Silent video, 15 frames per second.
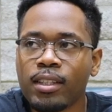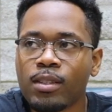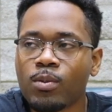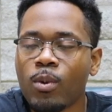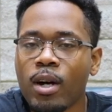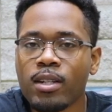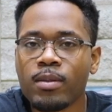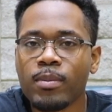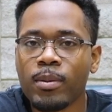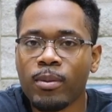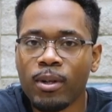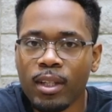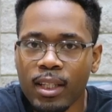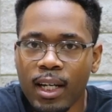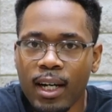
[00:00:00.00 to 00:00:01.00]
just watching people
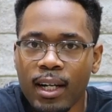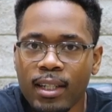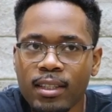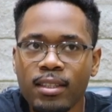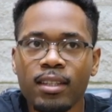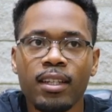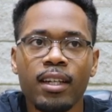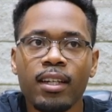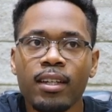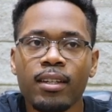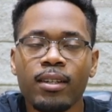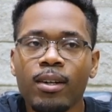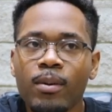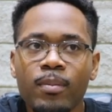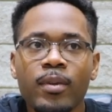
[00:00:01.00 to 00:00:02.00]
online saying,
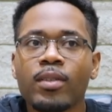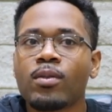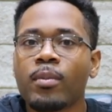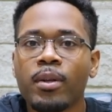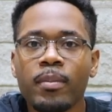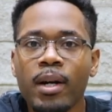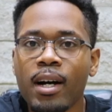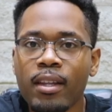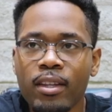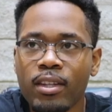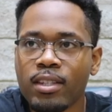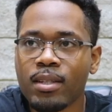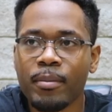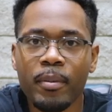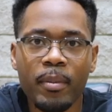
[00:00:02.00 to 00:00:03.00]
oh, they told me to buy
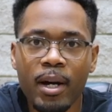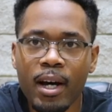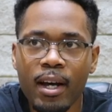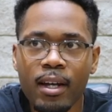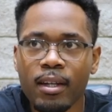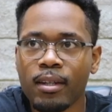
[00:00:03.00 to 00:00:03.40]
this, I'm going to buy it.